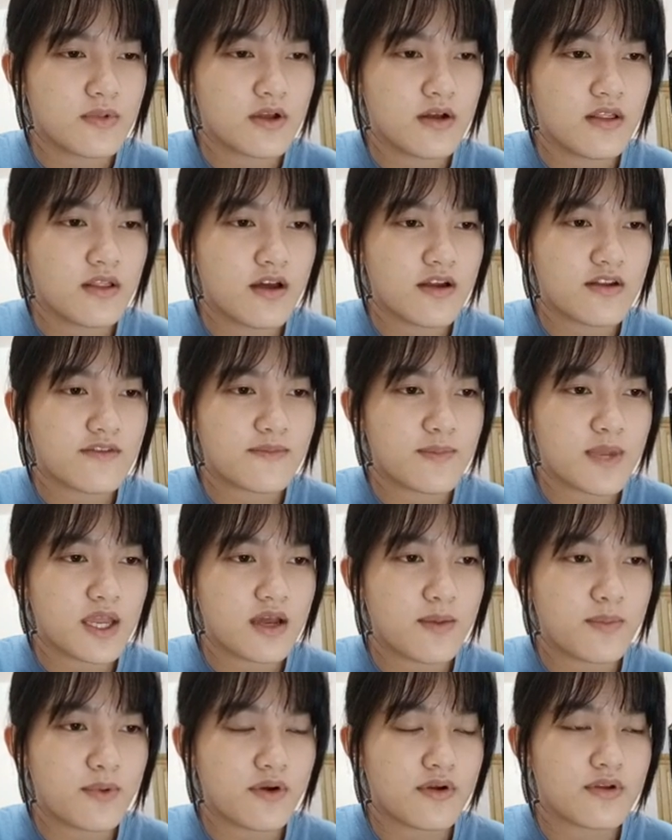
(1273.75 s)
of
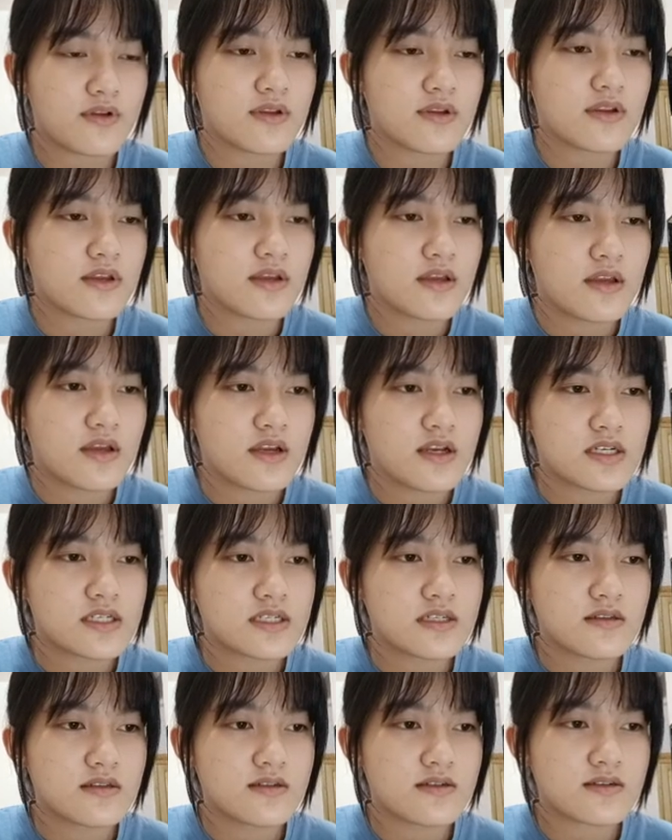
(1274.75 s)
makeup on.
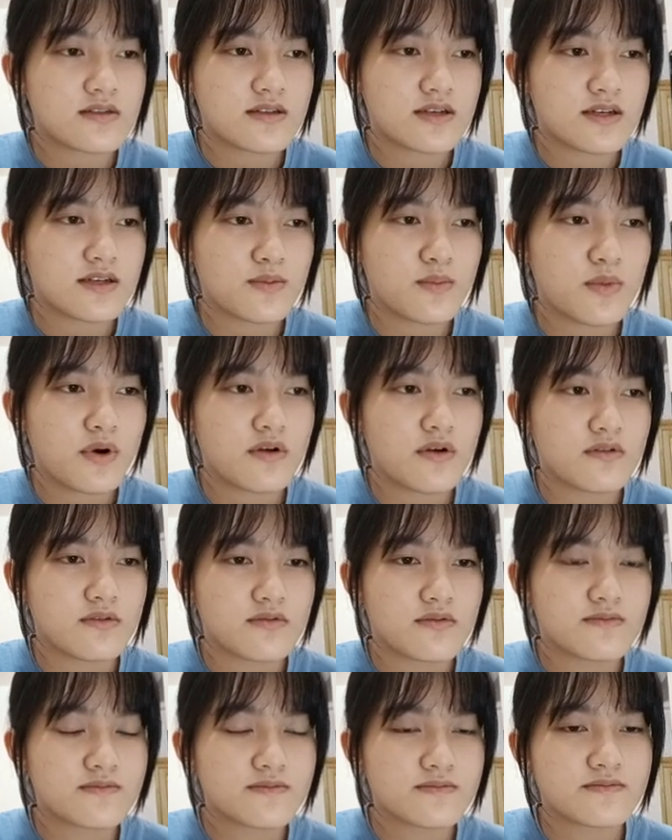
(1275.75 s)
She looked like a
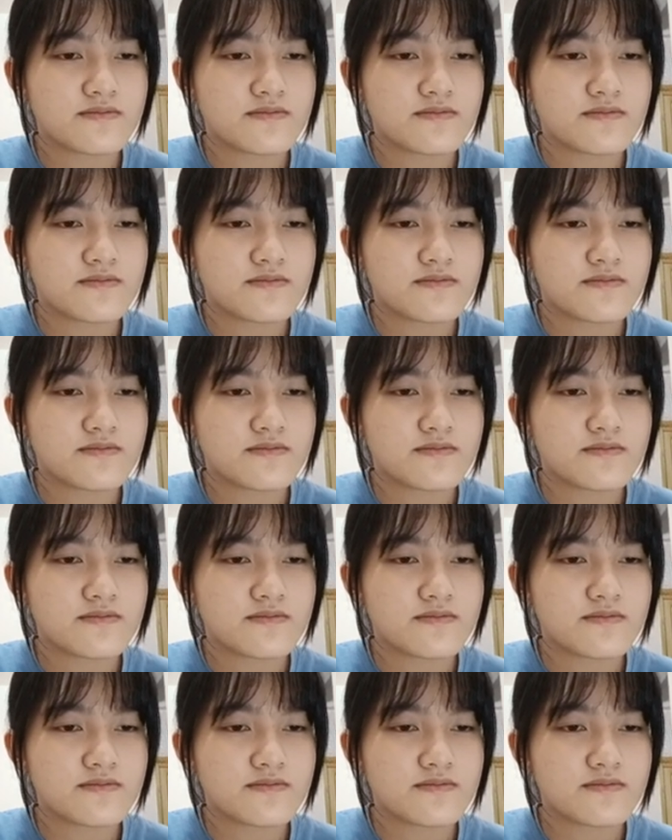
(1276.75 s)
model.